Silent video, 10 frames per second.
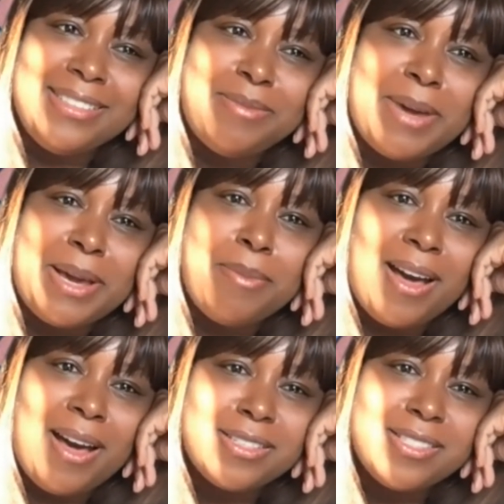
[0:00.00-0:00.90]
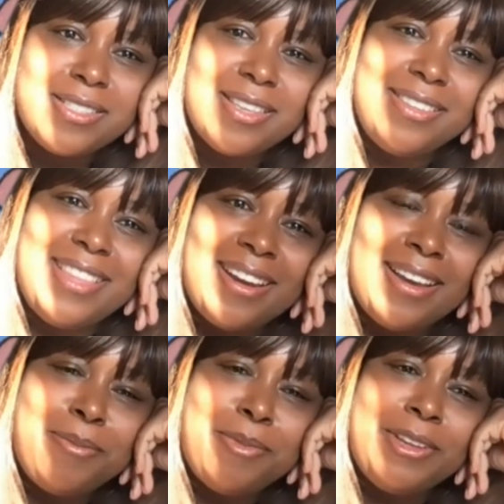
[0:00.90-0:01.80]
in my box that
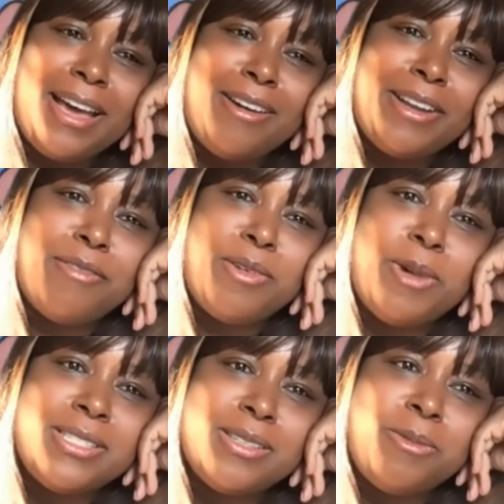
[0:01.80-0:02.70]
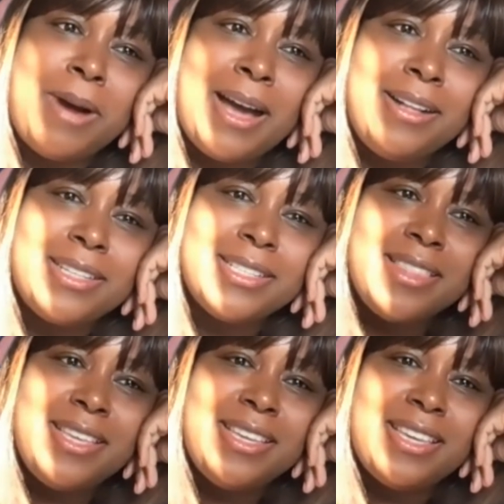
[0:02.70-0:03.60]
I pull out every once in a while, because I
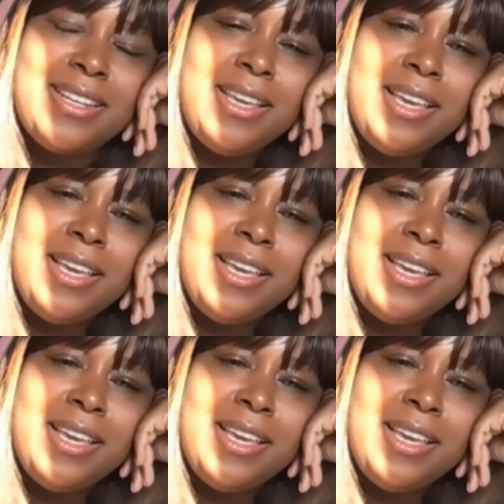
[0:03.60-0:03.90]
think it